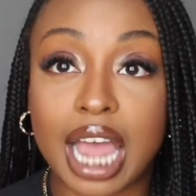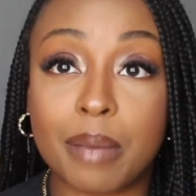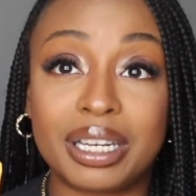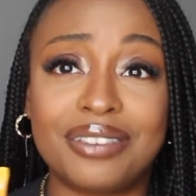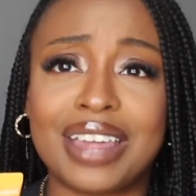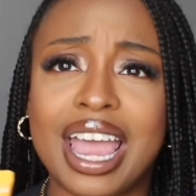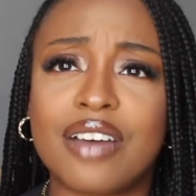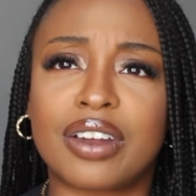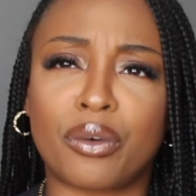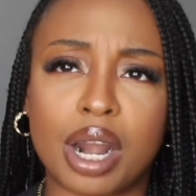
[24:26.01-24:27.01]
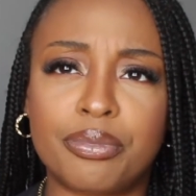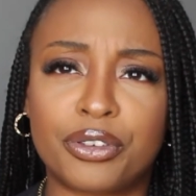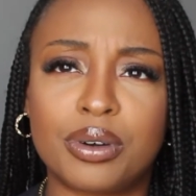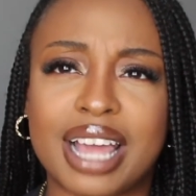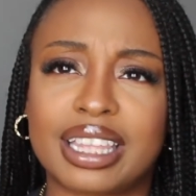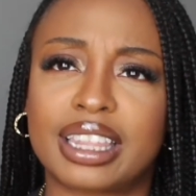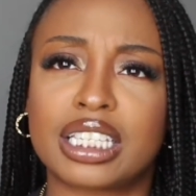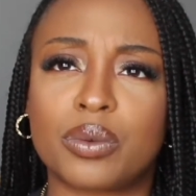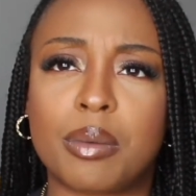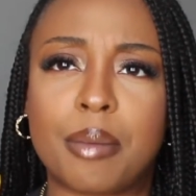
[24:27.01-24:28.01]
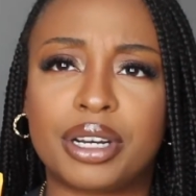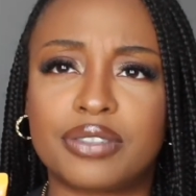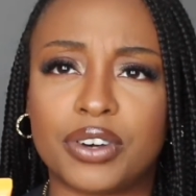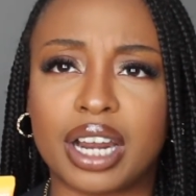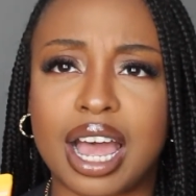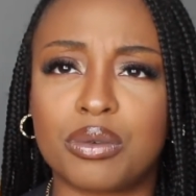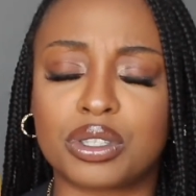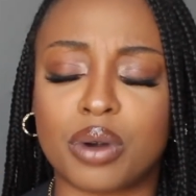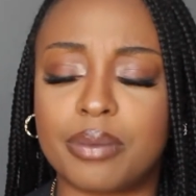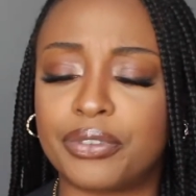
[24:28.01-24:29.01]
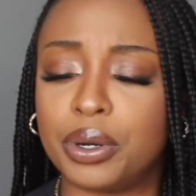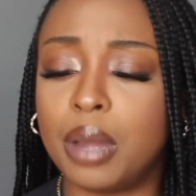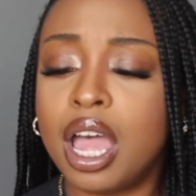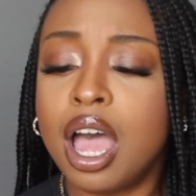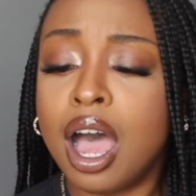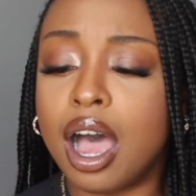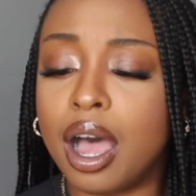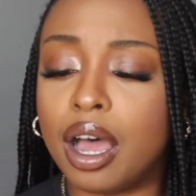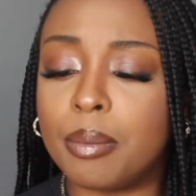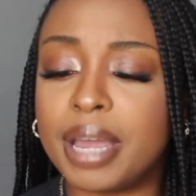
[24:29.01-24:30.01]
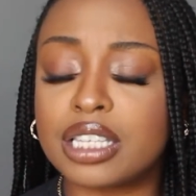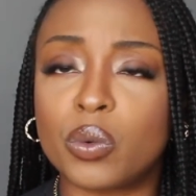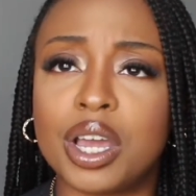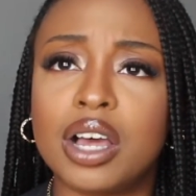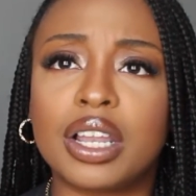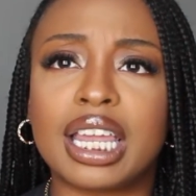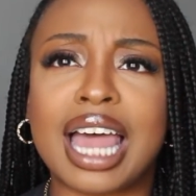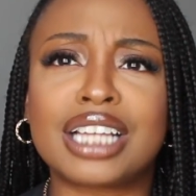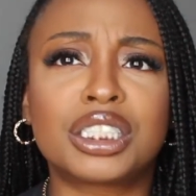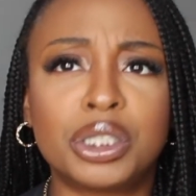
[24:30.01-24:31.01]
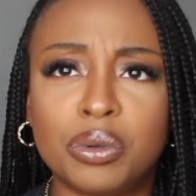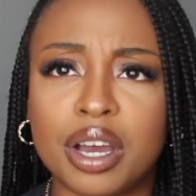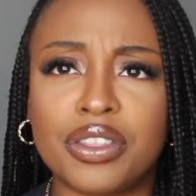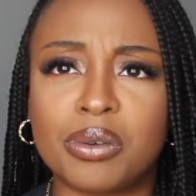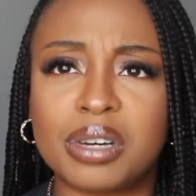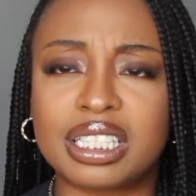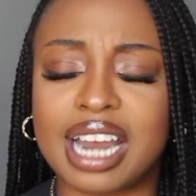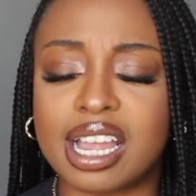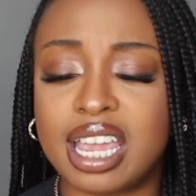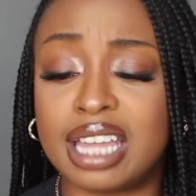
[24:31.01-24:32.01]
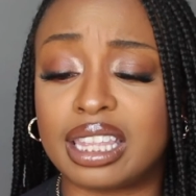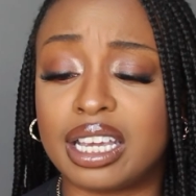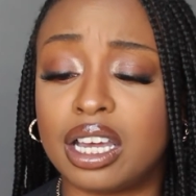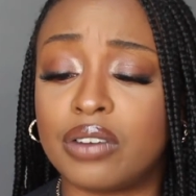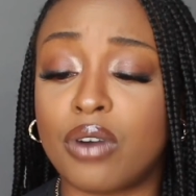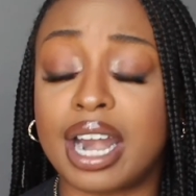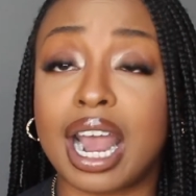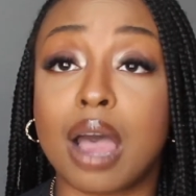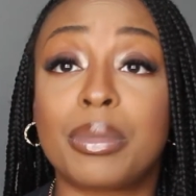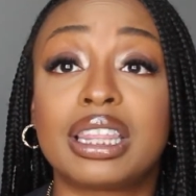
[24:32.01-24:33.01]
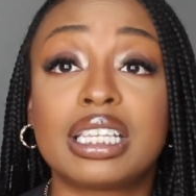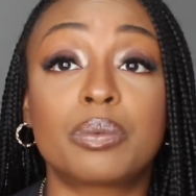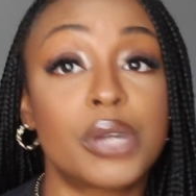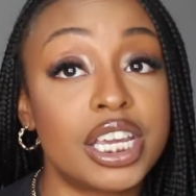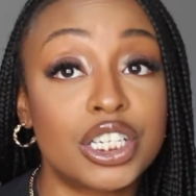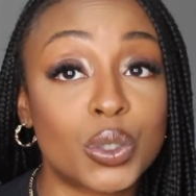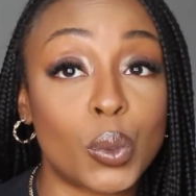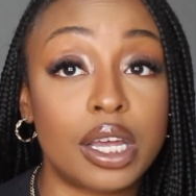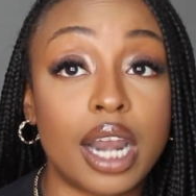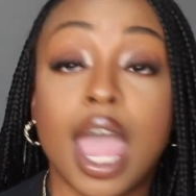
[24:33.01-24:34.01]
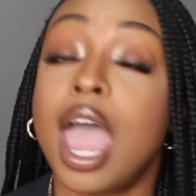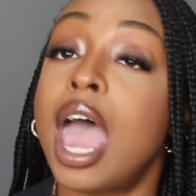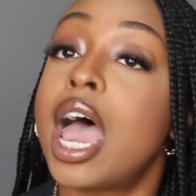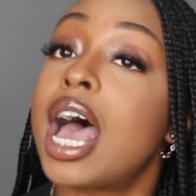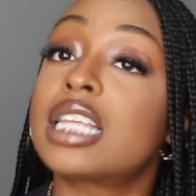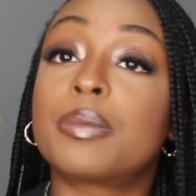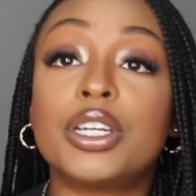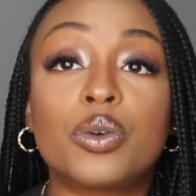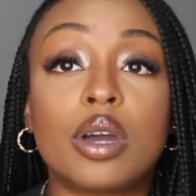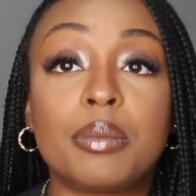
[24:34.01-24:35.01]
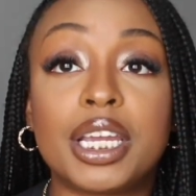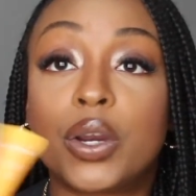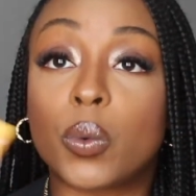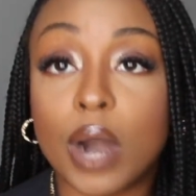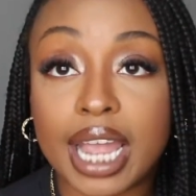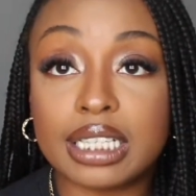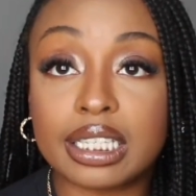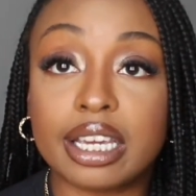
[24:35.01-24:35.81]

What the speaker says: I believe they have grapefruit. I think that's the one my best friend got, was grapefruit, as well, and like two other ones that I can't think of right now. But this peach one, has been doing me great.